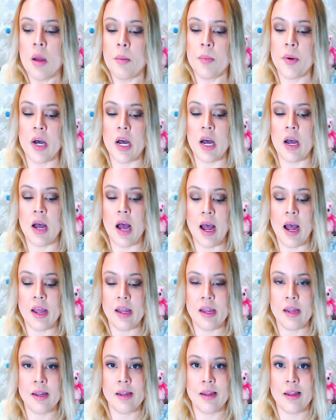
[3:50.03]
but
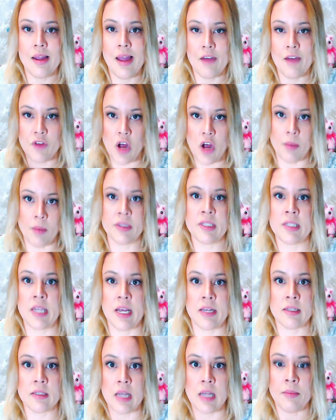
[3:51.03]
I have common sense.